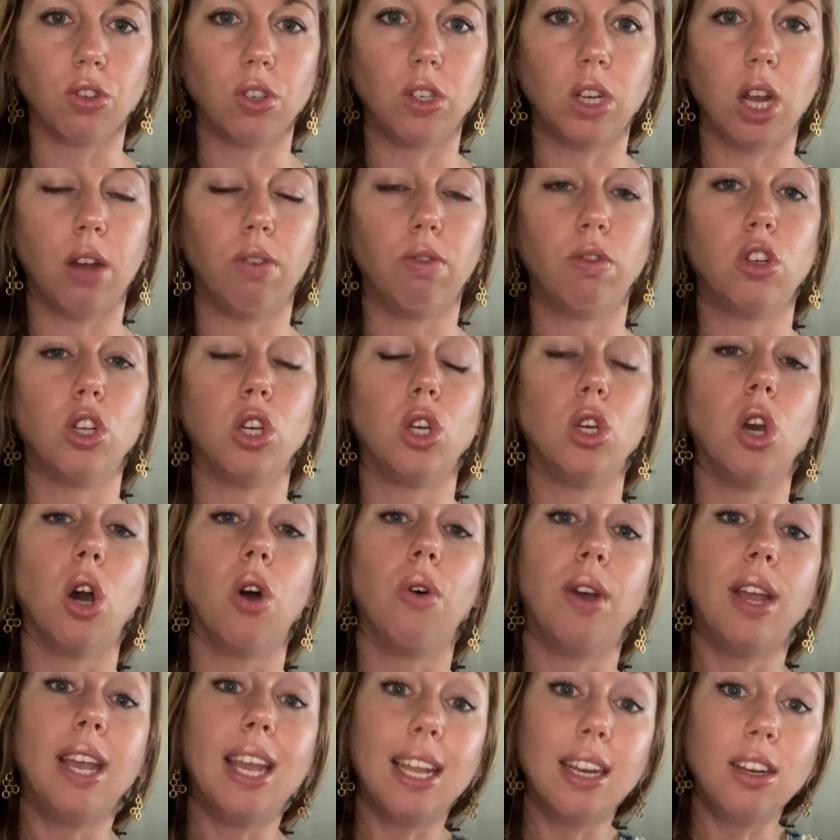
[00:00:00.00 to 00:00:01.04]
stuff to
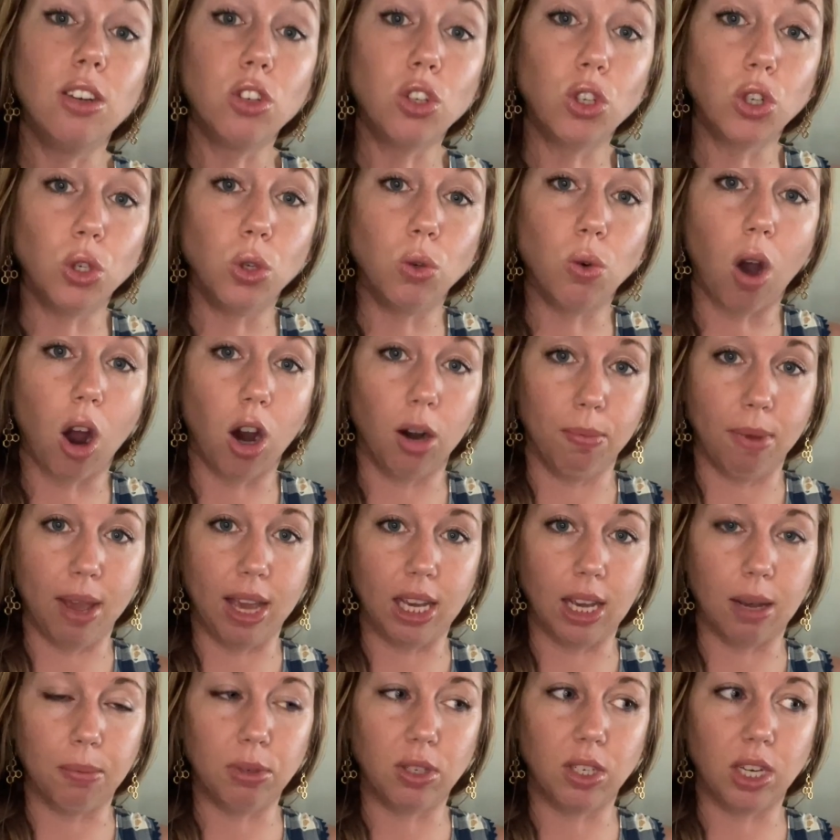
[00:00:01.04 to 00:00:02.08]
go into our
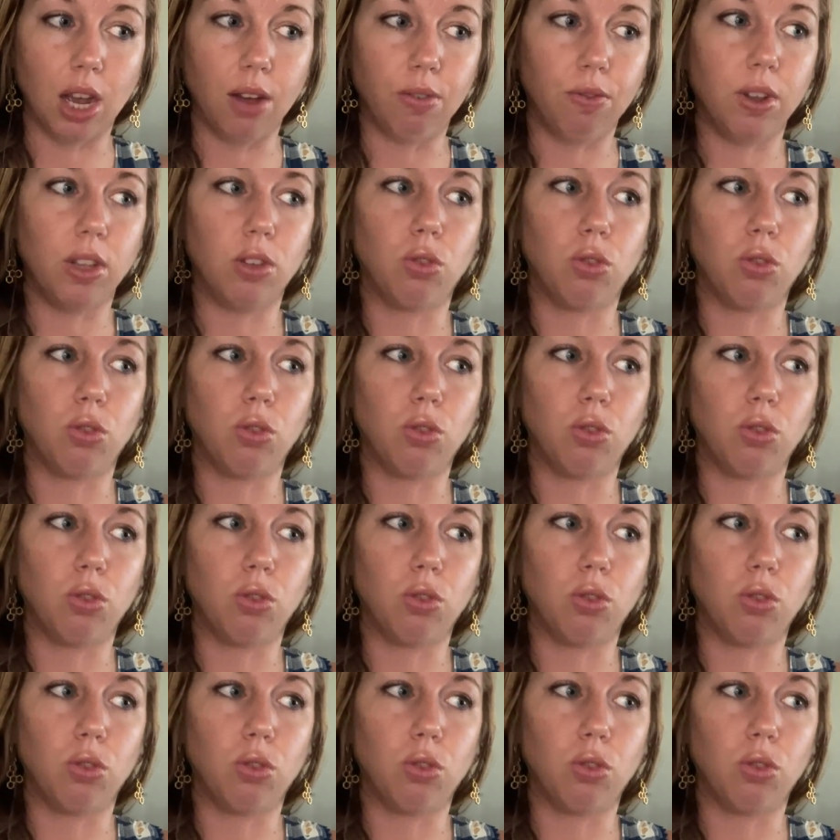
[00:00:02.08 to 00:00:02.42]
makeup stuff.